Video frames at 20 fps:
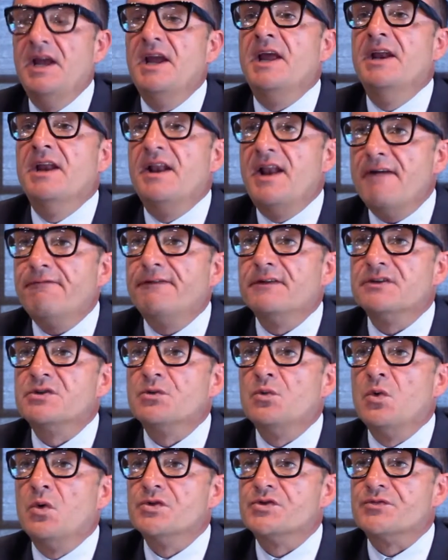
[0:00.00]
In an effort
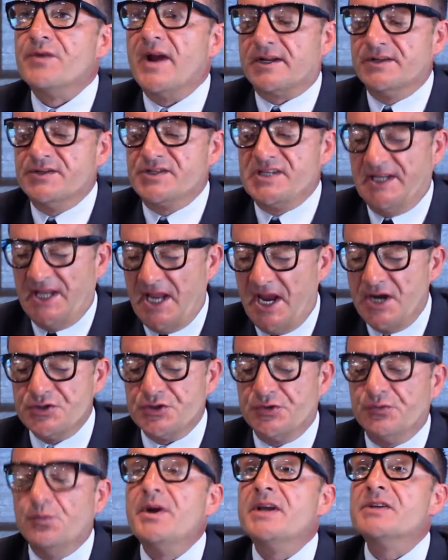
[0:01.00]
towards
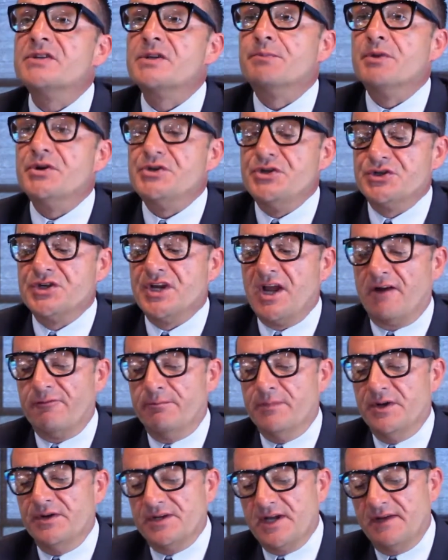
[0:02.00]
reconciliation, we as the British
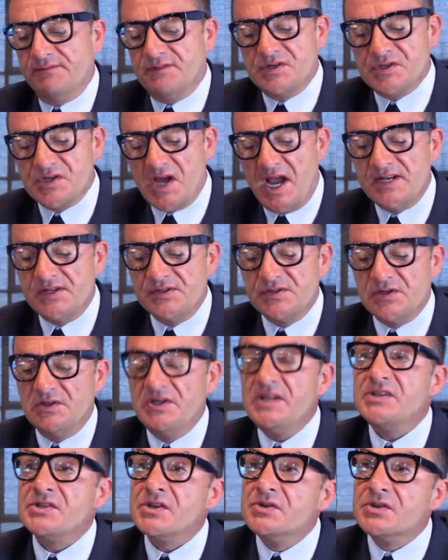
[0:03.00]
government have decided to
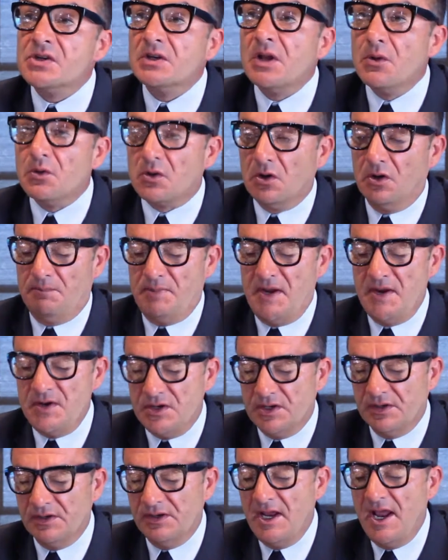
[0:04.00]
listen to local
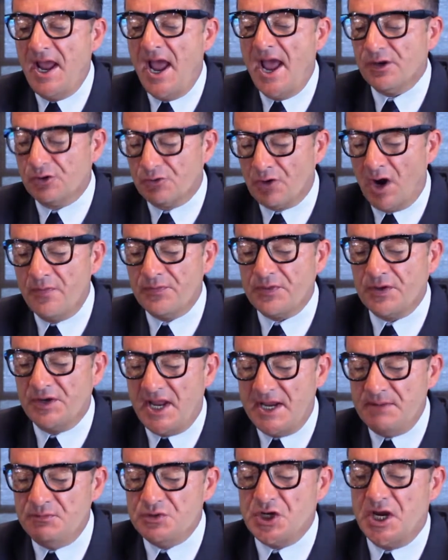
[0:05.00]
opinion and grant the
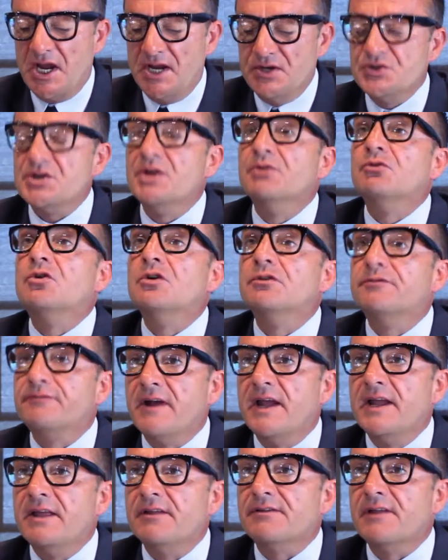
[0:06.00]
name change in good
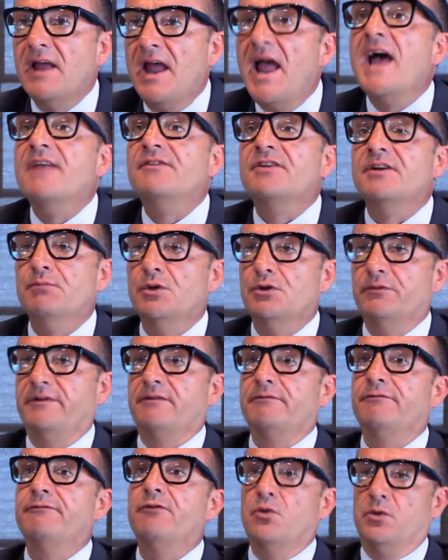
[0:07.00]
faith and in
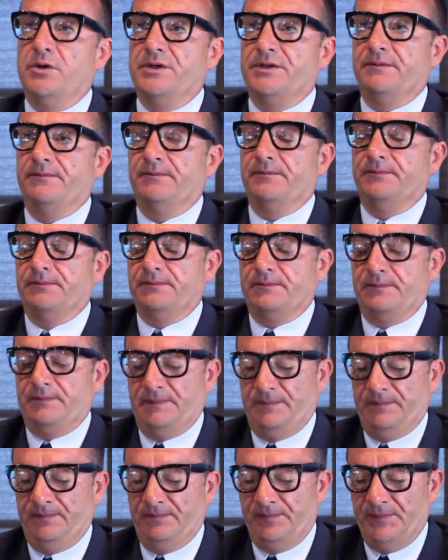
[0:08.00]
moving forward.
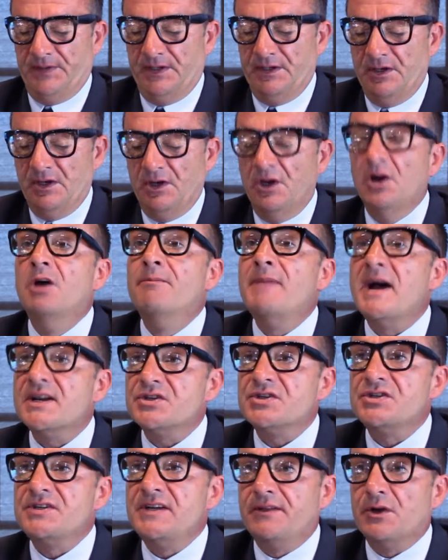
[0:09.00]
Her
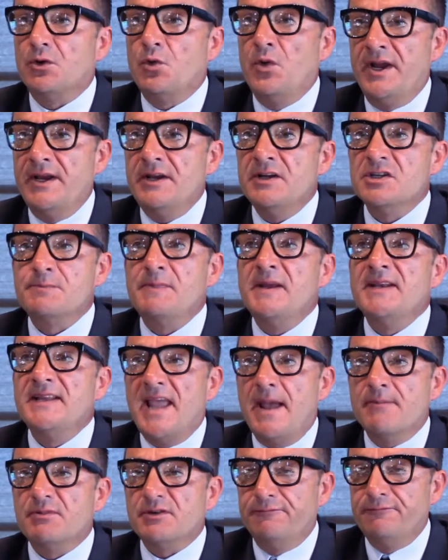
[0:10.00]
Majesty the Queen has been
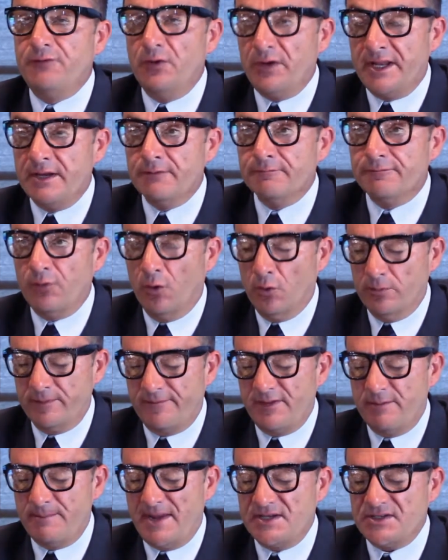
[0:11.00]
kept fully informed
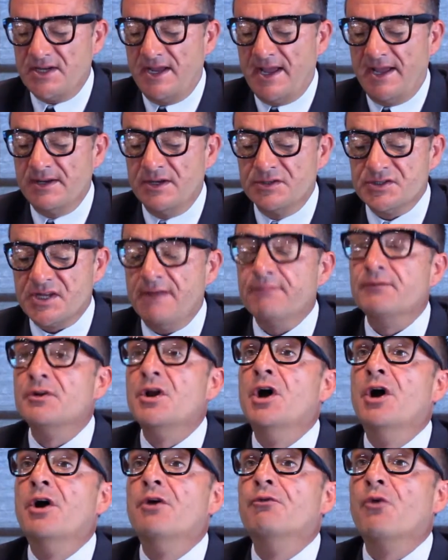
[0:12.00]
of the matter and has given
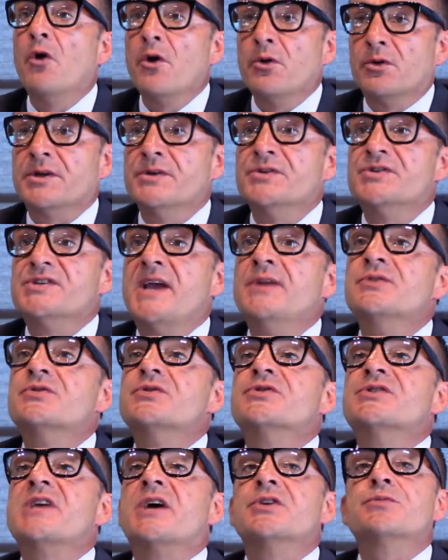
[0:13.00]
her royal consent
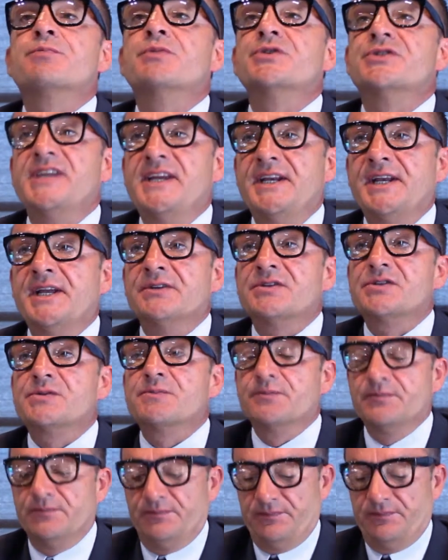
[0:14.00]
to such proceedings.